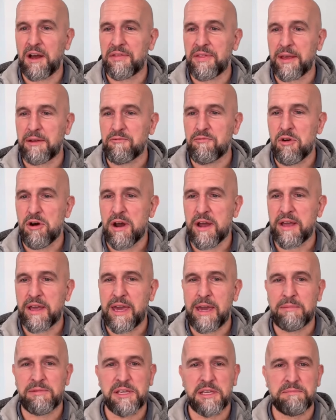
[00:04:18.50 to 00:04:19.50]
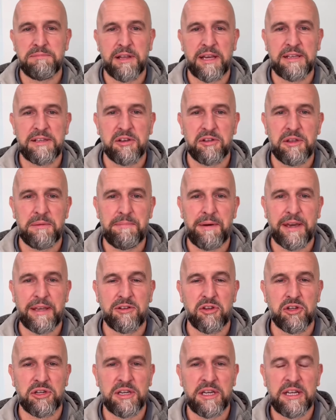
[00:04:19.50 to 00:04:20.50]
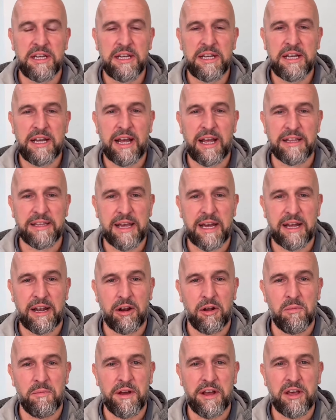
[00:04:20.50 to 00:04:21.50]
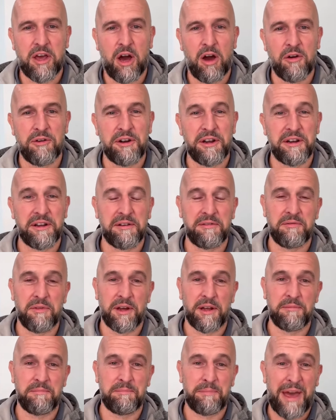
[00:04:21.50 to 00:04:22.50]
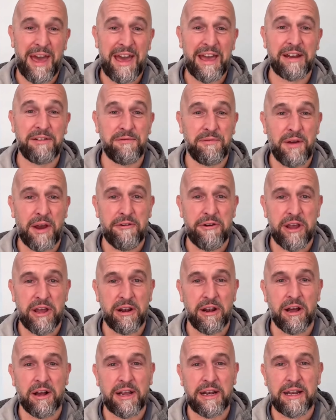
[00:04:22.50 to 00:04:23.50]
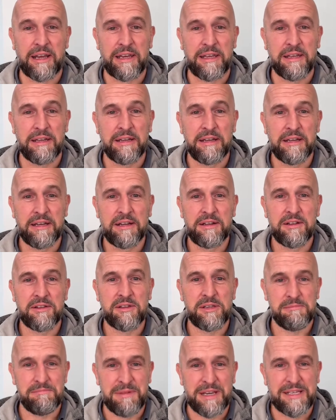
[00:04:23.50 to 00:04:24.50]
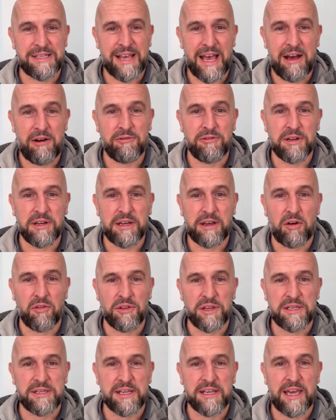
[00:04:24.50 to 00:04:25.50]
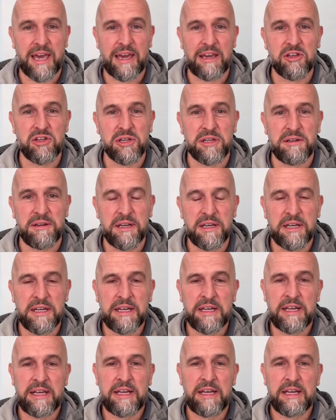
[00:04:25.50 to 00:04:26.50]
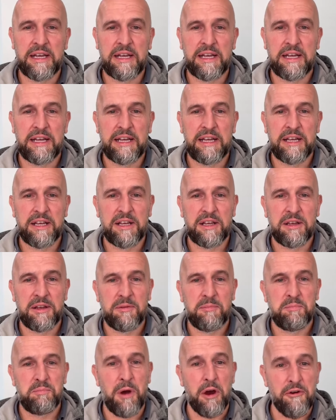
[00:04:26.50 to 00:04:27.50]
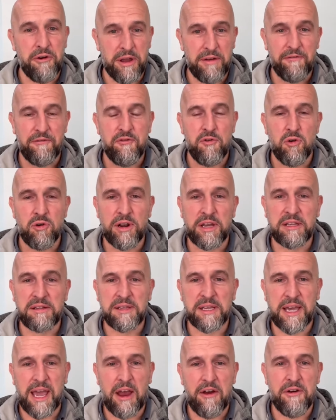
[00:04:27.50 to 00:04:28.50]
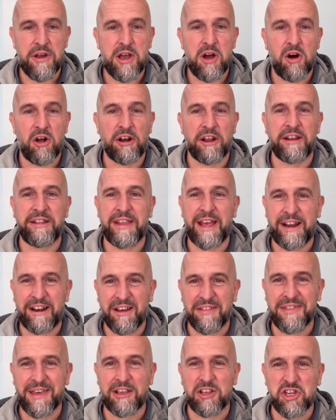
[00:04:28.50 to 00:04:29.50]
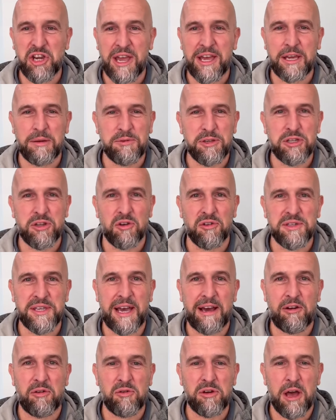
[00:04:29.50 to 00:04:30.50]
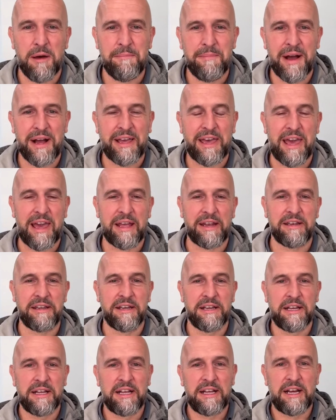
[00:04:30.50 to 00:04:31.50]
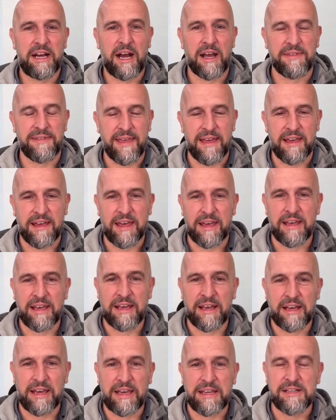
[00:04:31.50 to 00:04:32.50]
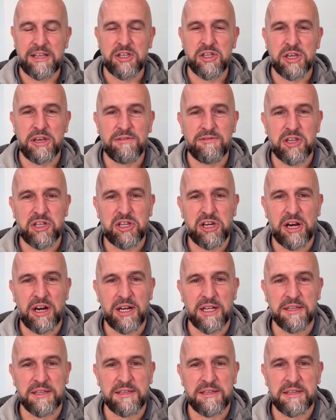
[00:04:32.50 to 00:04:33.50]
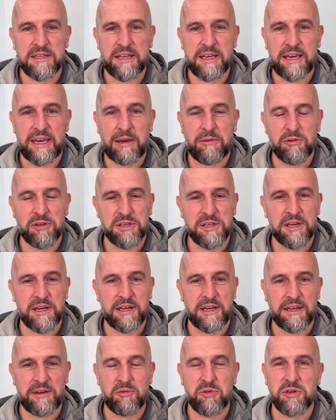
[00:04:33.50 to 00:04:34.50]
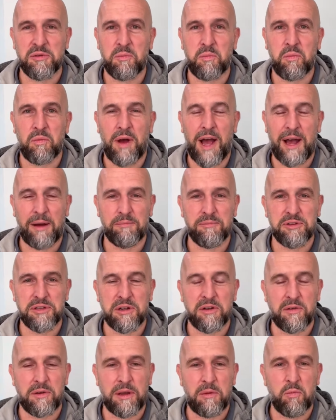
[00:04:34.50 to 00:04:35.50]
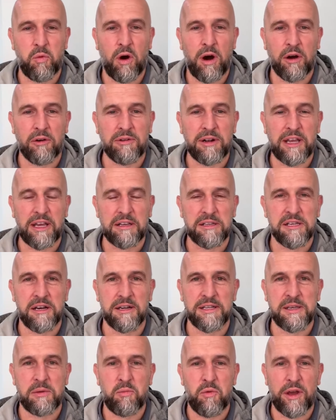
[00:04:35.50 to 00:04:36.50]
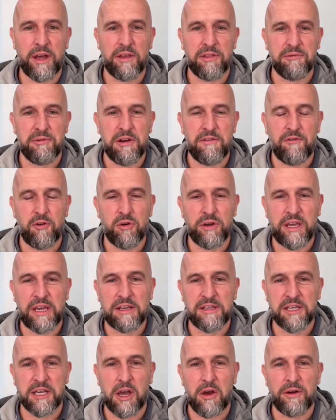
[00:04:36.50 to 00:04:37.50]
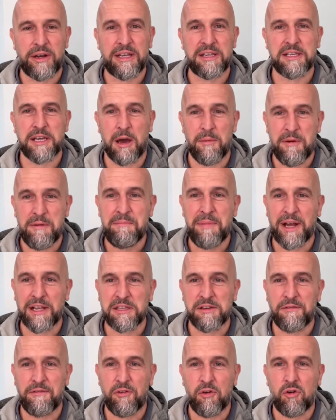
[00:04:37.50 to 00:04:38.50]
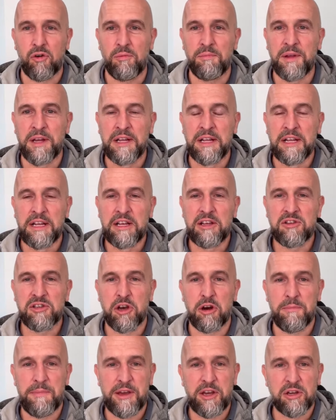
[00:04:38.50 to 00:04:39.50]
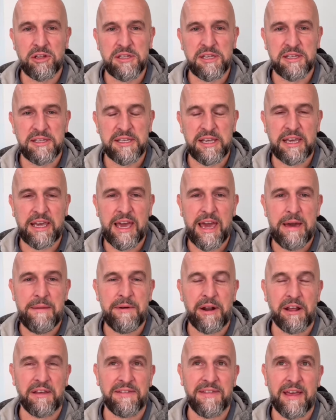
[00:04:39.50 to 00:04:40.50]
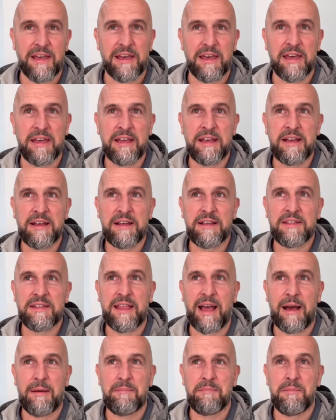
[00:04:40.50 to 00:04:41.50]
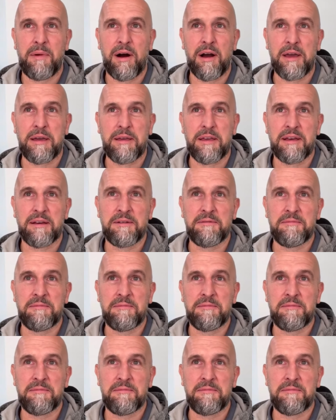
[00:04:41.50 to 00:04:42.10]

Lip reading: I think Ryan keeps his place on the bench. And along with Conan and Baird, very unluckily to miss out on this occasion. Murray and Frawley to carry on. And then I think Jacob Stockdale will come back in. I think he deserves a chance. He was an absolutely wildly exciting winger 3 or 4 years ago, and he's coming back to form. So it'd be good to see him. And I think that might,